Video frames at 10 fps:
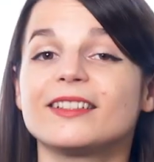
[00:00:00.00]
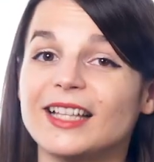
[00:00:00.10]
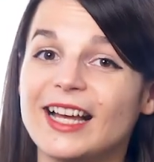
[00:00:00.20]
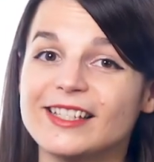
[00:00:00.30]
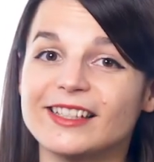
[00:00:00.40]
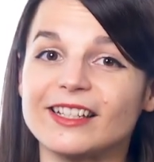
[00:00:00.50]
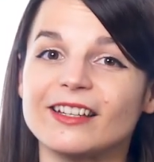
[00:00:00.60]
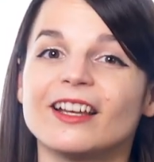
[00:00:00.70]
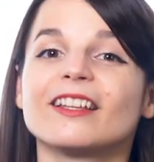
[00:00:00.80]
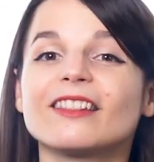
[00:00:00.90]
Lastly,
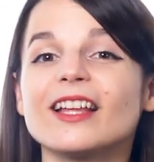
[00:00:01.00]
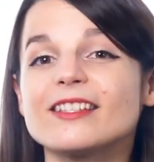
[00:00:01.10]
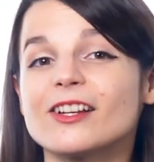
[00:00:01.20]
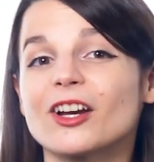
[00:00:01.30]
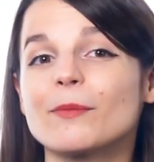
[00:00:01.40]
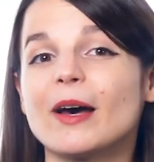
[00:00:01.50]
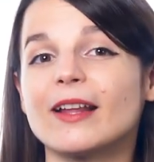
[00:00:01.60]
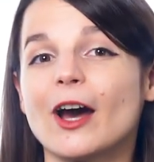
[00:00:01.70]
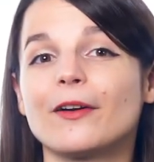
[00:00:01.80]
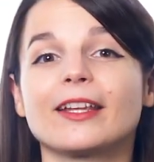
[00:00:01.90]
let's talk about
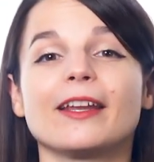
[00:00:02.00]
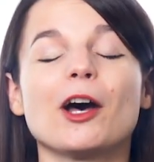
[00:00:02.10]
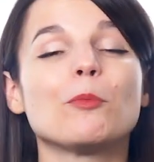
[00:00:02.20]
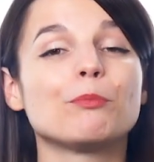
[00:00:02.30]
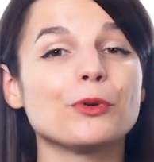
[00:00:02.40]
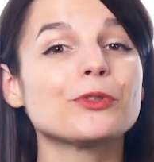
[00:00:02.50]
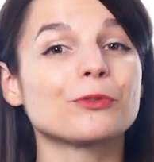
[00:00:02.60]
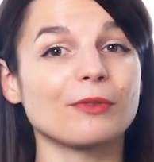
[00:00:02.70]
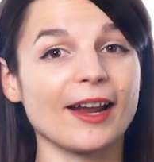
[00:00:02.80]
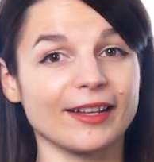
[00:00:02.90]
how it can help boost
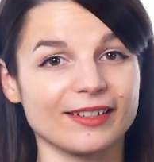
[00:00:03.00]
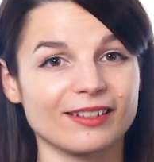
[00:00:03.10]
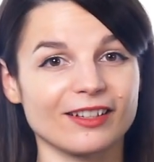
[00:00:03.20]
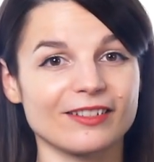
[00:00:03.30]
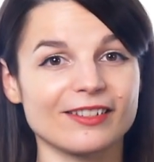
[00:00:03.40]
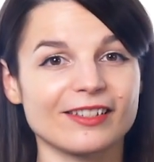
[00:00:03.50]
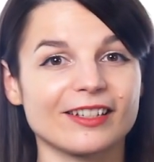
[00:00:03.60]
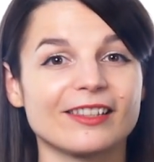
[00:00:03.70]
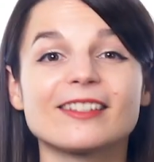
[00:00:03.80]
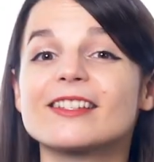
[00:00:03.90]
writing skills.
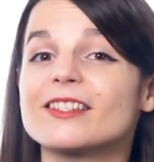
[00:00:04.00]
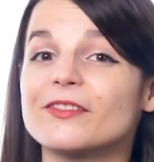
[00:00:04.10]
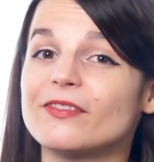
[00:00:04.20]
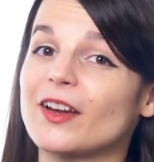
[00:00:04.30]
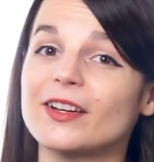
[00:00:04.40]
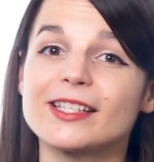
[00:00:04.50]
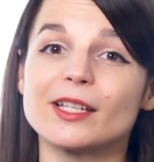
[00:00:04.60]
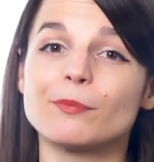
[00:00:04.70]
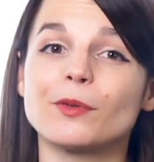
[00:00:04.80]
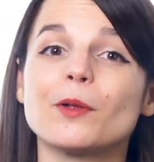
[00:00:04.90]
This is a very
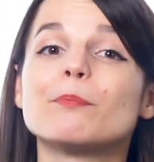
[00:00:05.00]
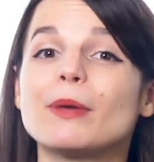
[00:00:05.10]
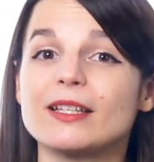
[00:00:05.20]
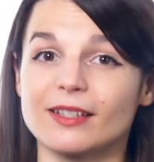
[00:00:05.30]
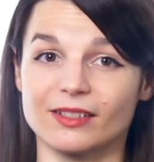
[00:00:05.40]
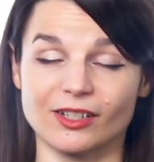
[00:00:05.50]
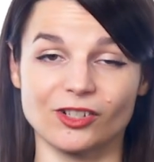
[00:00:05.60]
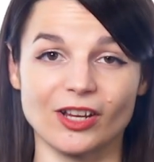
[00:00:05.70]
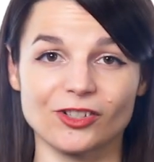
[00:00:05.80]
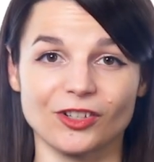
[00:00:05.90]
simple, basic
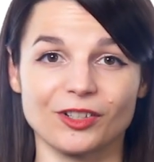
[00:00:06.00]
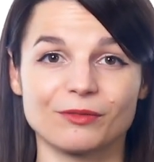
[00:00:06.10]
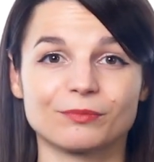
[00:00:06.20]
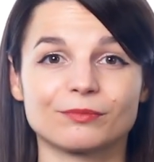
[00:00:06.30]
suggestion.